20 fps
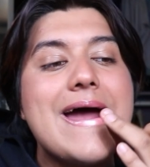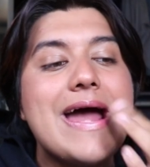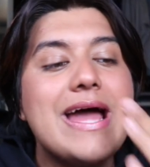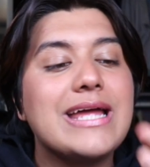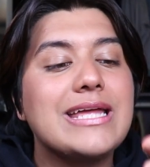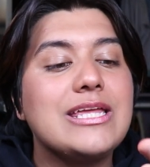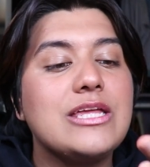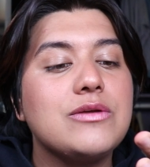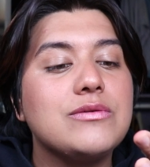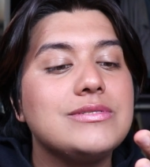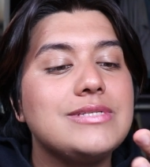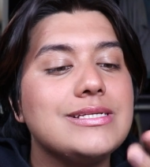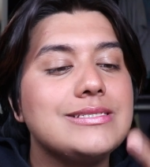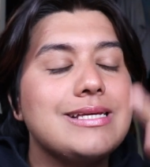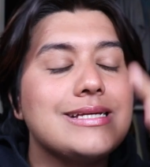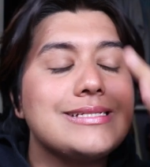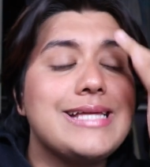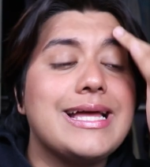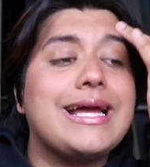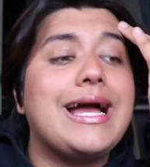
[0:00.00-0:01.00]
use
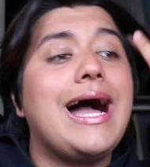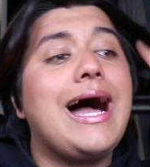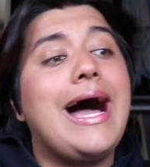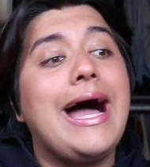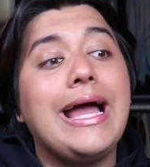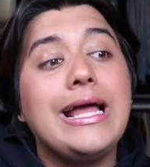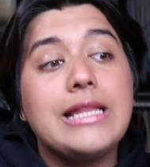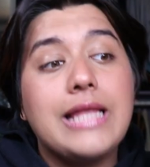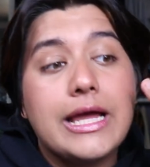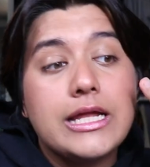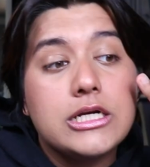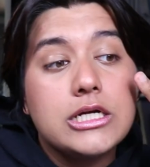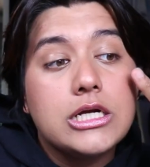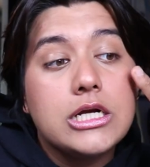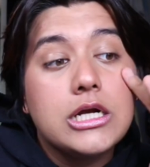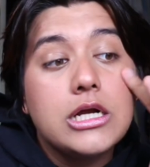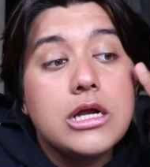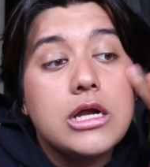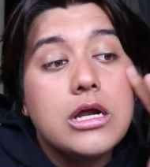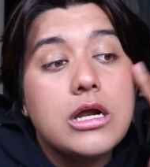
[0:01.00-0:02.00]
this as like a
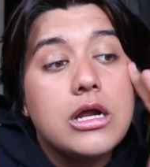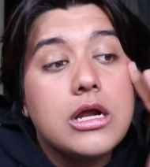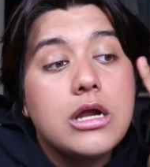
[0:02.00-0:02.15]
highlighter.